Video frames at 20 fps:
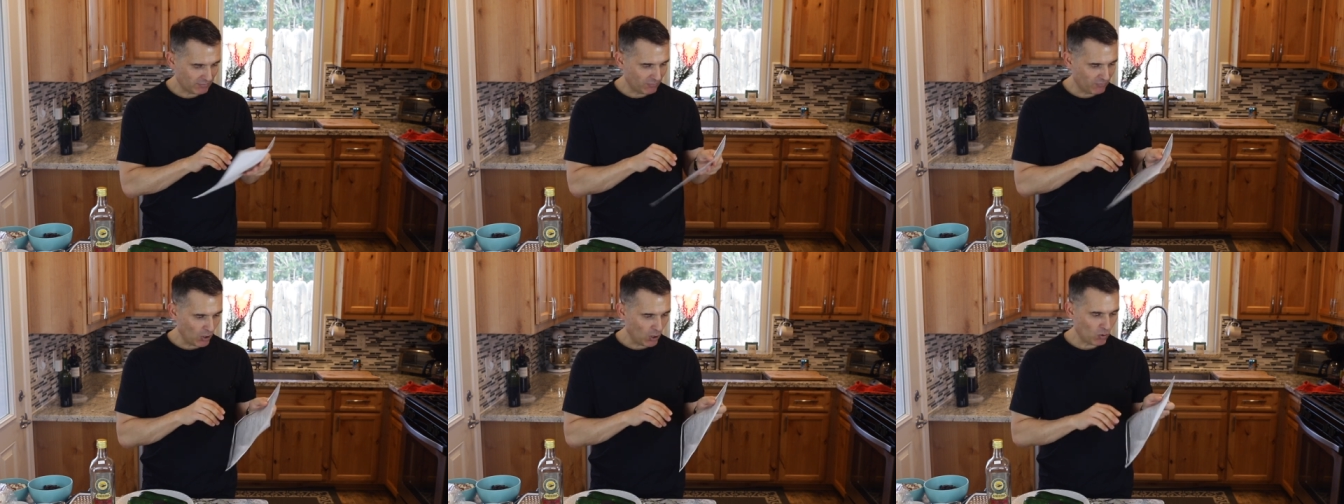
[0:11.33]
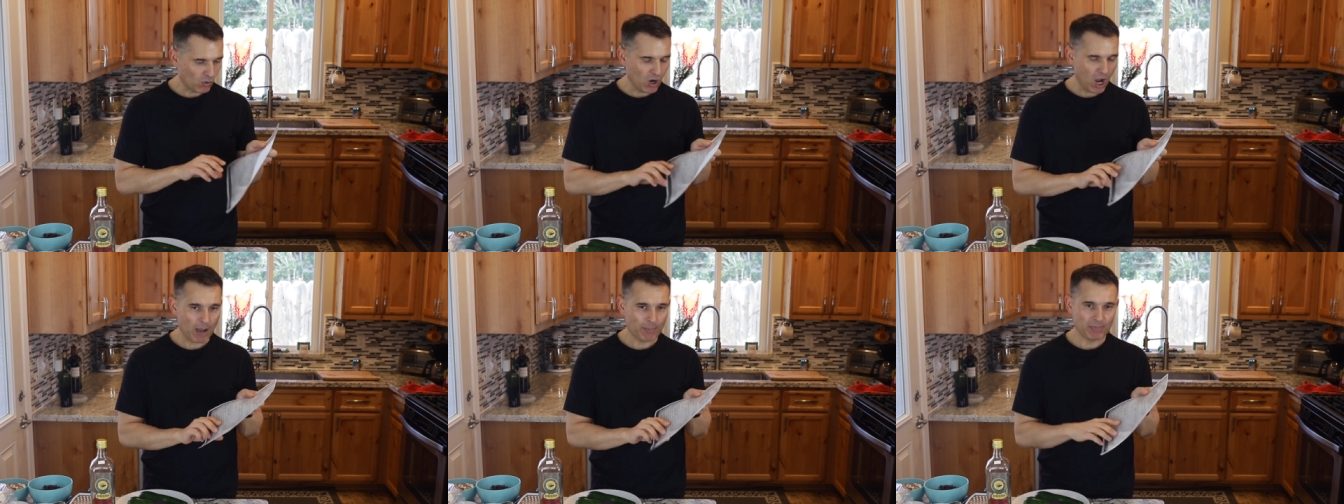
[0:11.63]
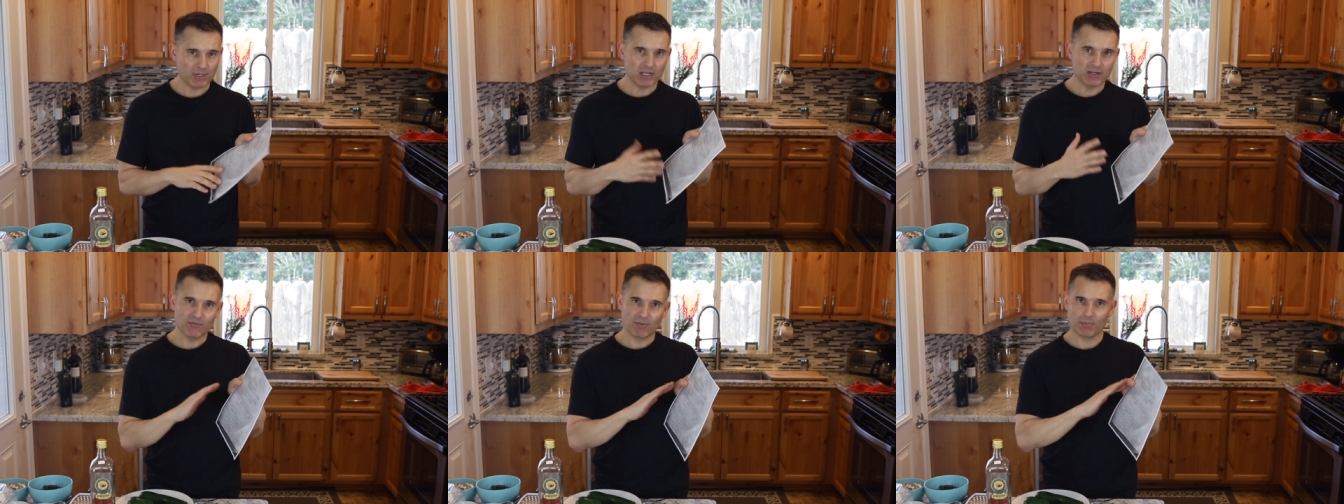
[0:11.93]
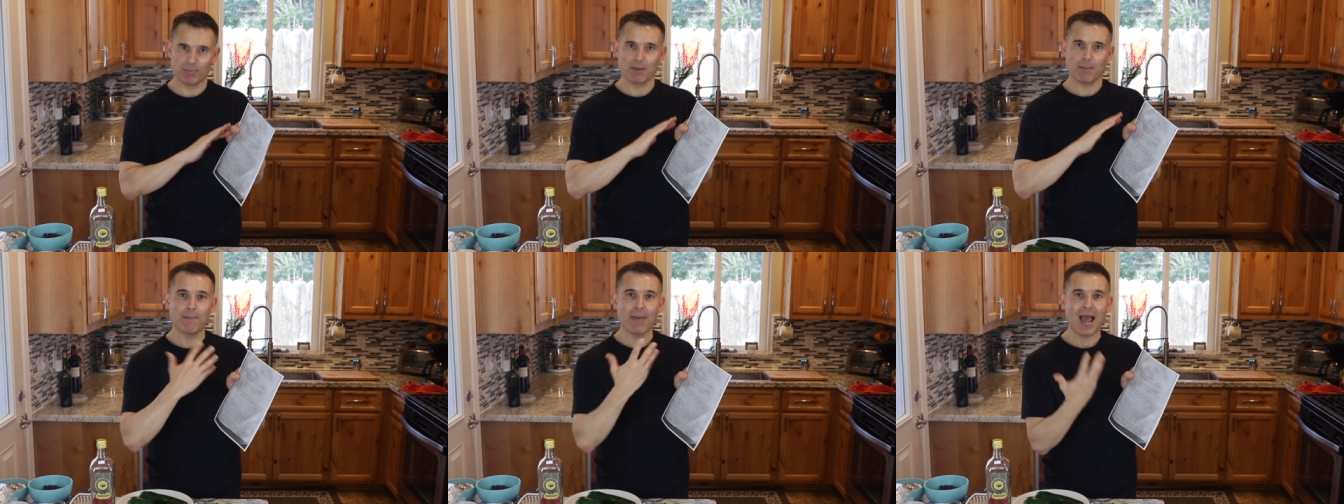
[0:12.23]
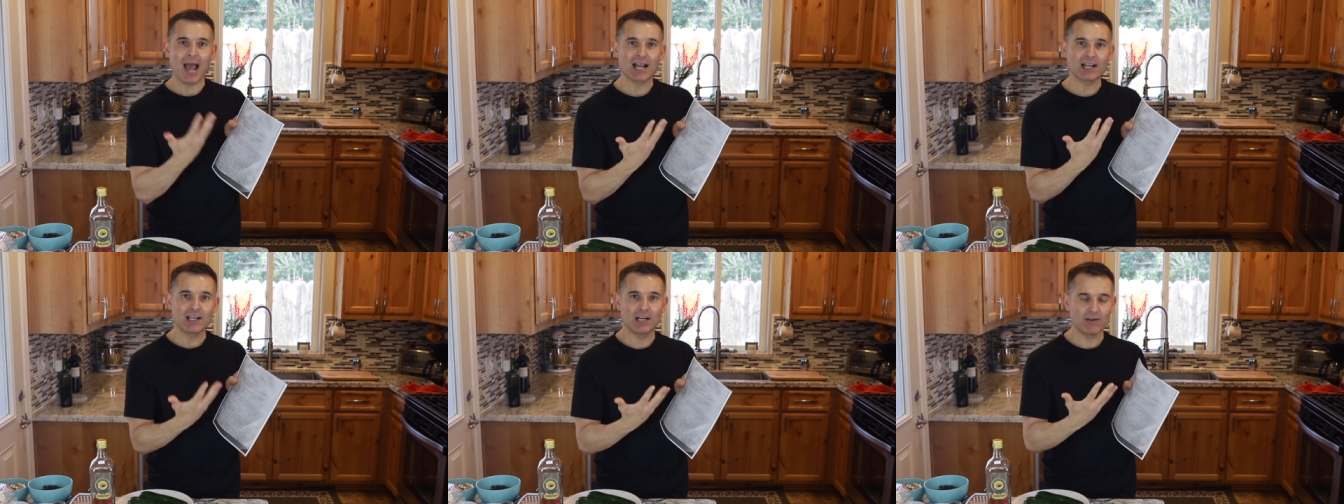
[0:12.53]
photocopied from the
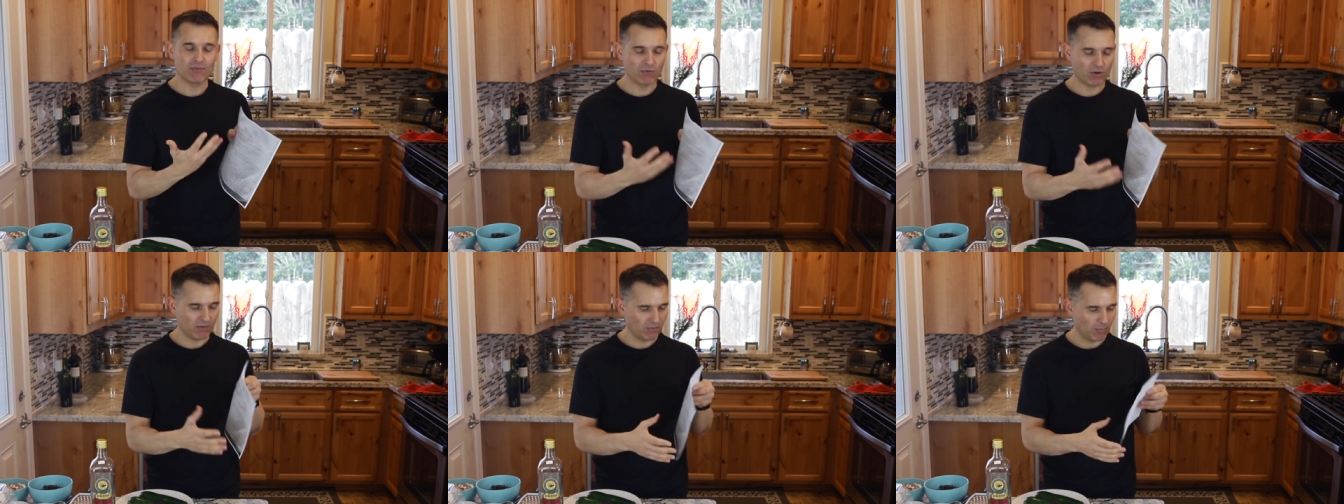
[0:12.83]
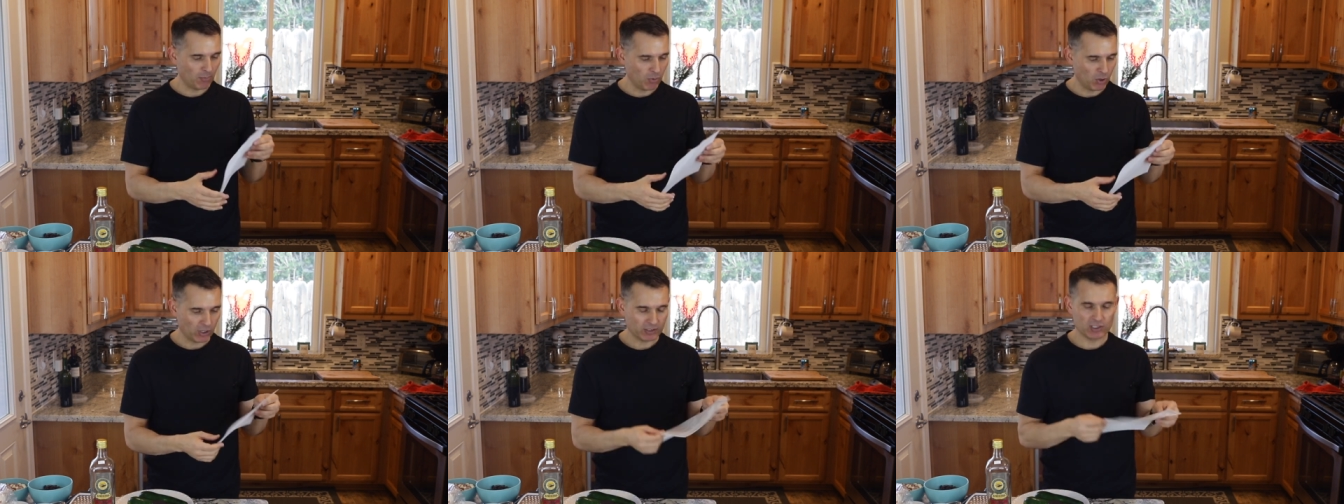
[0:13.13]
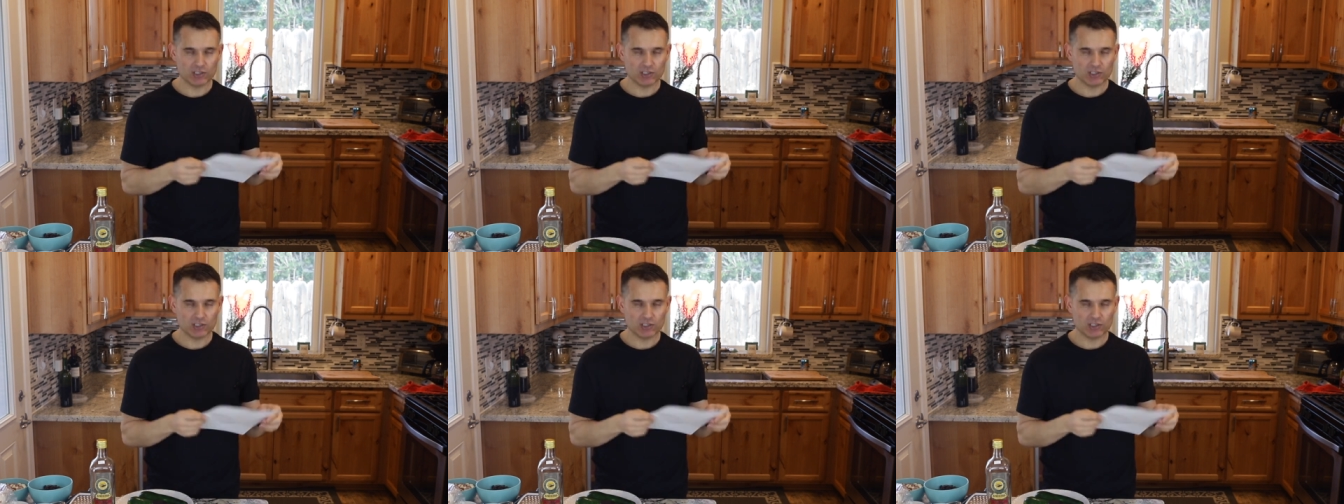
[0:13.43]
back cover of a book.